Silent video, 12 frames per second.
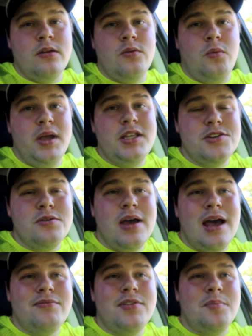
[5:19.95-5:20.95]
We do
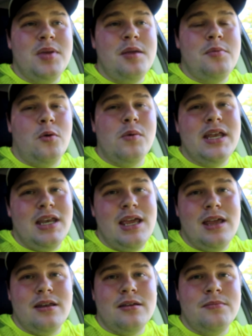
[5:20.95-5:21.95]
have the people we
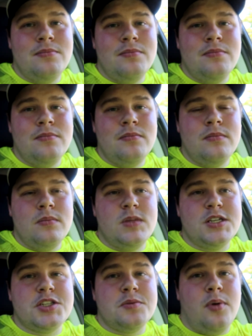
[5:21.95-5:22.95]
need
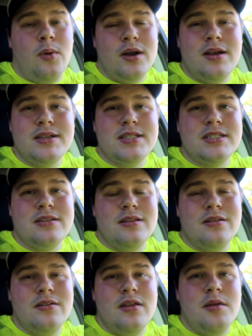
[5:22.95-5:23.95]
to support us
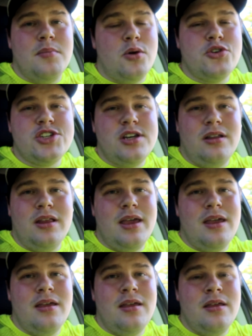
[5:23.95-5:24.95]

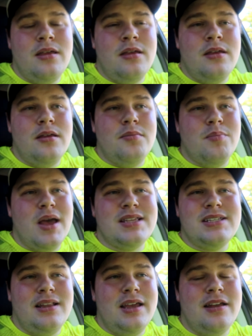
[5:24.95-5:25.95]
emotionally,
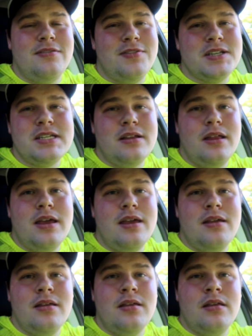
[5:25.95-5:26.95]
mentally, and physically
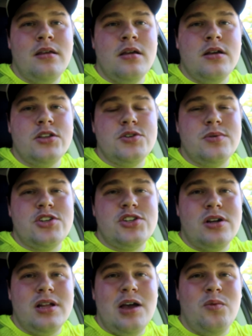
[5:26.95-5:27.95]
to
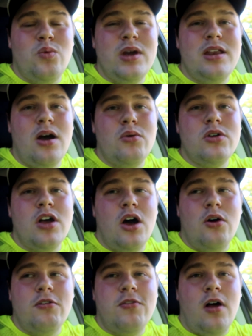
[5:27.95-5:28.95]
ensure that we don't
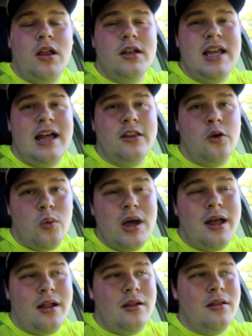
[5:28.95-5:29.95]
go falling down the
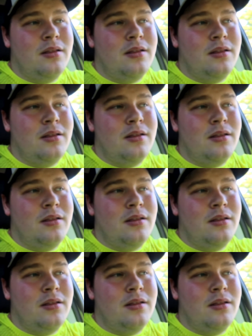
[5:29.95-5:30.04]
well.